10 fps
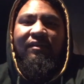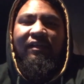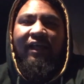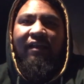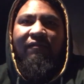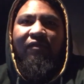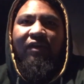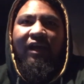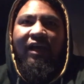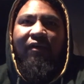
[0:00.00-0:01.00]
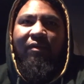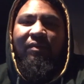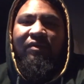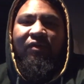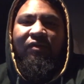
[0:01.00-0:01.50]
California Highway
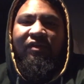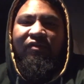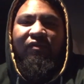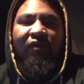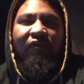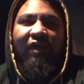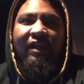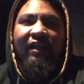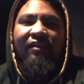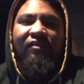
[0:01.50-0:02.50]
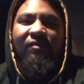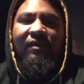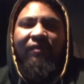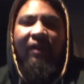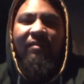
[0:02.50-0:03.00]
Patrol just drove right next to
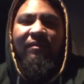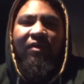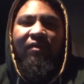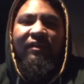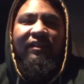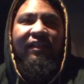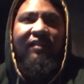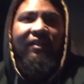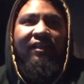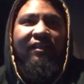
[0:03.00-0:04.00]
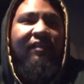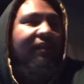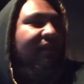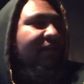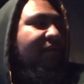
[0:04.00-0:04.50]
me while I'm going 60,
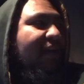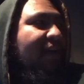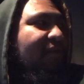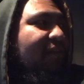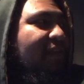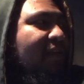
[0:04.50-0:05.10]
65.